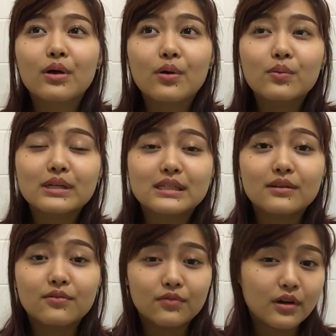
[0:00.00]
it was
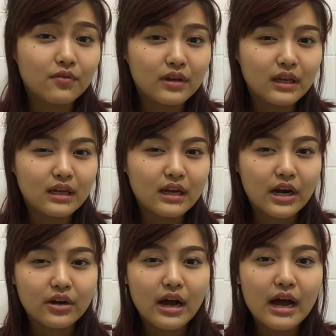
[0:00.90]
a vegan
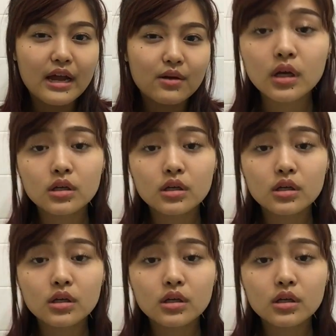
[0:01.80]
hair dye.